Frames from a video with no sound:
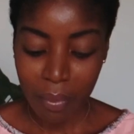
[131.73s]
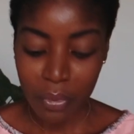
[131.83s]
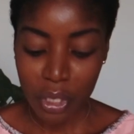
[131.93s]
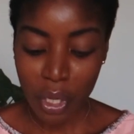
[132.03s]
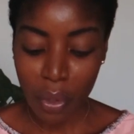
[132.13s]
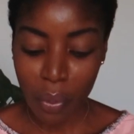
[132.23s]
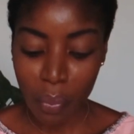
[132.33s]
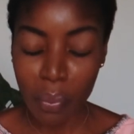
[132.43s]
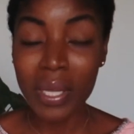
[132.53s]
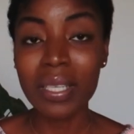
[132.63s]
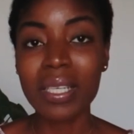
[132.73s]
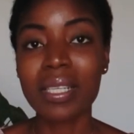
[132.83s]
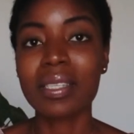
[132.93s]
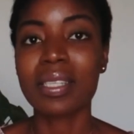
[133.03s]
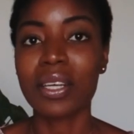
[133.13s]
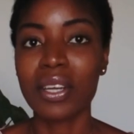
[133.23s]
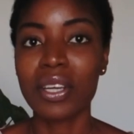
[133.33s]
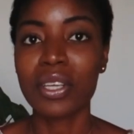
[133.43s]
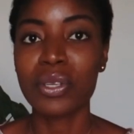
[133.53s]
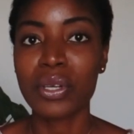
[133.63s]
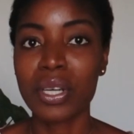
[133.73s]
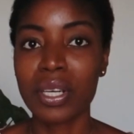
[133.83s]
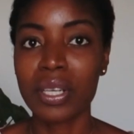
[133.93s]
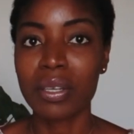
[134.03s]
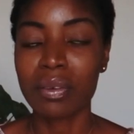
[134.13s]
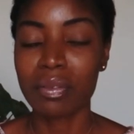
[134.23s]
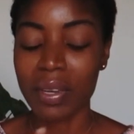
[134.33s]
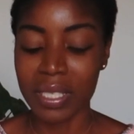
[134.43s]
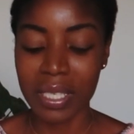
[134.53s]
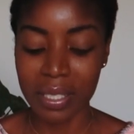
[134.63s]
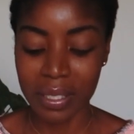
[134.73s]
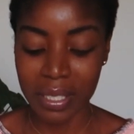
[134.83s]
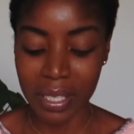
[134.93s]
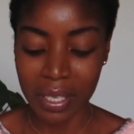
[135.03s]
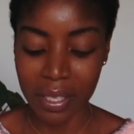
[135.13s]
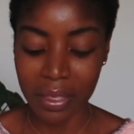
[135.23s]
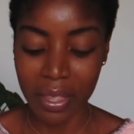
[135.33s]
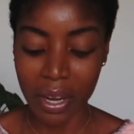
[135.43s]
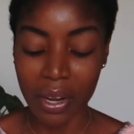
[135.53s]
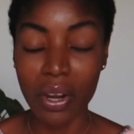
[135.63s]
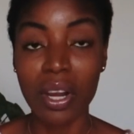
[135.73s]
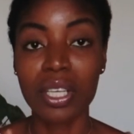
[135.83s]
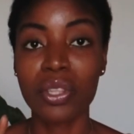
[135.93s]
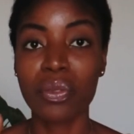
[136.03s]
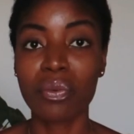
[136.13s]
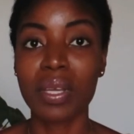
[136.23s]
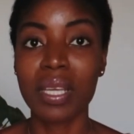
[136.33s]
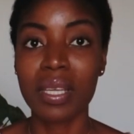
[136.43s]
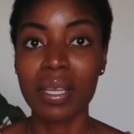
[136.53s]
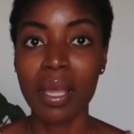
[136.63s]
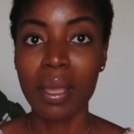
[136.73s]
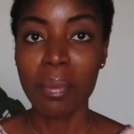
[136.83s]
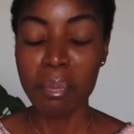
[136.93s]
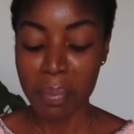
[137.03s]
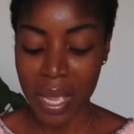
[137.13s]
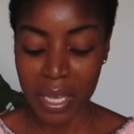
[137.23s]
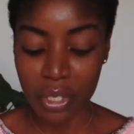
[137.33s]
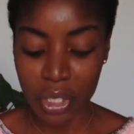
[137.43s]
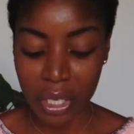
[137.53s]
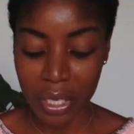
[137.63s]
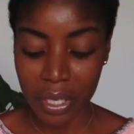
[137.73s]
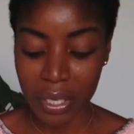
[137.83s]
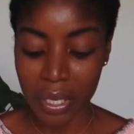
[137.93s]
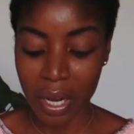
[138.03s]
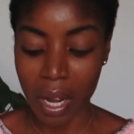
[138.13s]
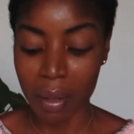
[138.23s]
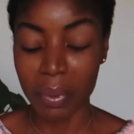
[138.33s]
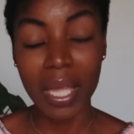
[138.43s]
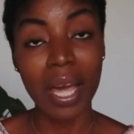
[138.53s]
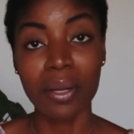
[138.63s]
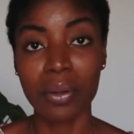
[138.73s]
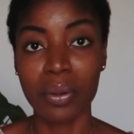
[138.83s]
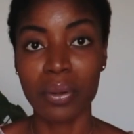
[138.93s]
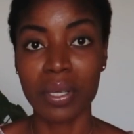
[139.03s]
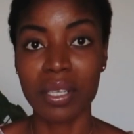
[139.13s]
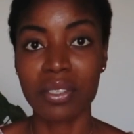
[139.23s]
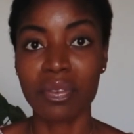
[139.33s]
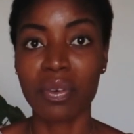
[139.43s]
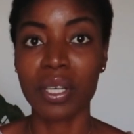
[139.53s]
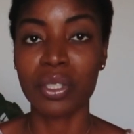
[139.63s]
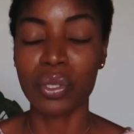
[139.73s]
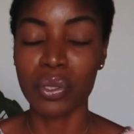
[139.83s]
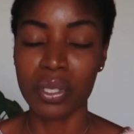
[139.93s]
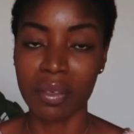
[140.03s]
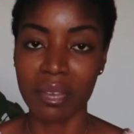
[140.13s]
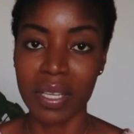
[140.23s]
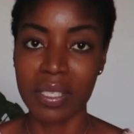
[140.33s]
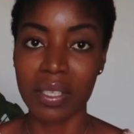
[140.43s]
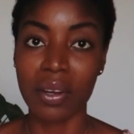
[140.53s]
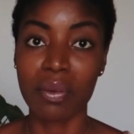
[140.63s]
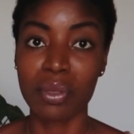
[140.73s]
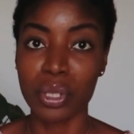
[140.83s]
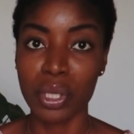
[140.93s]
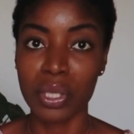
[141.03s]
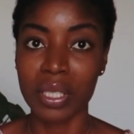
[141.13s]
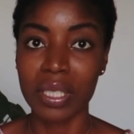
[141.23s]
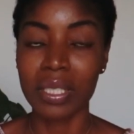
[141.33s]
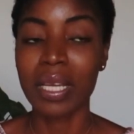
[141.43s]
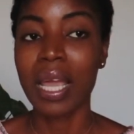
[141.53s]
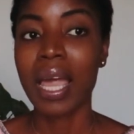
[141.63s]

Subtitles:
So when considering your residency, there are 3 major categories for those of us that are returning.